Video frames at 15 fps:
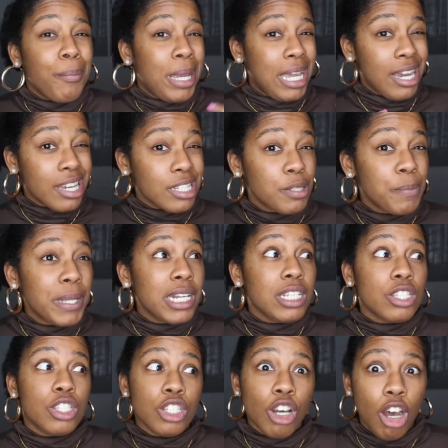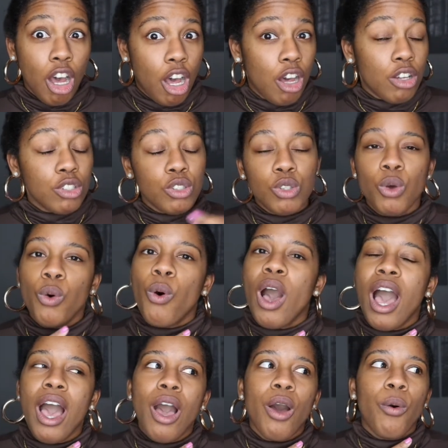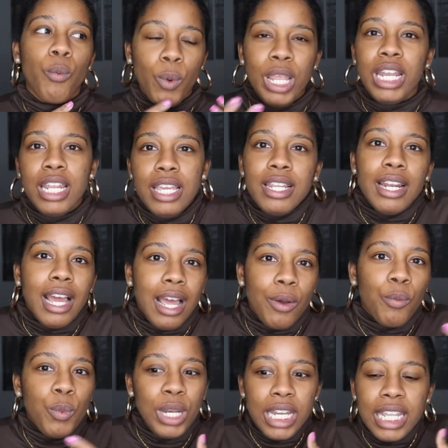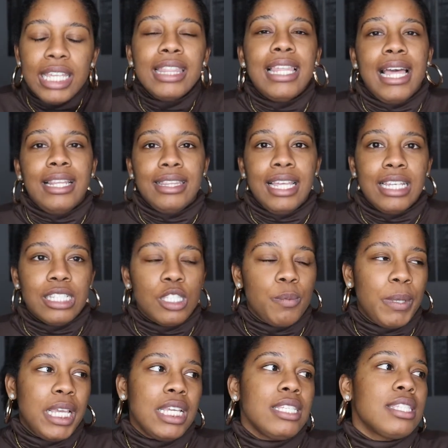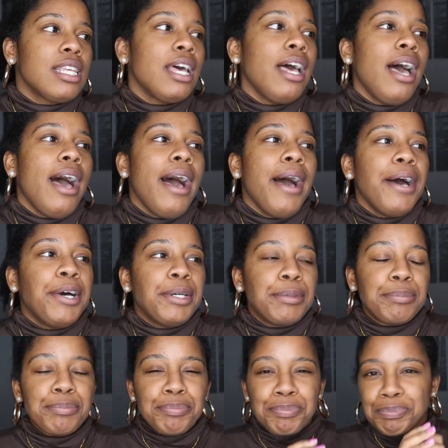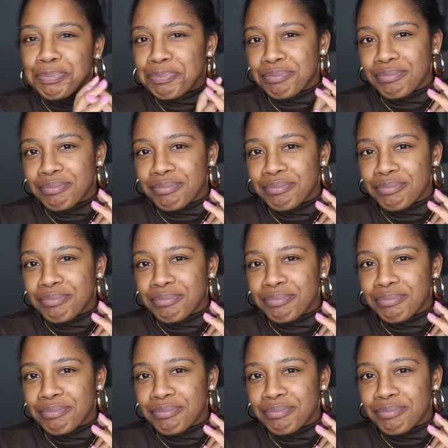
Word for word: My husband is tall, so we need we need that leg space. Um,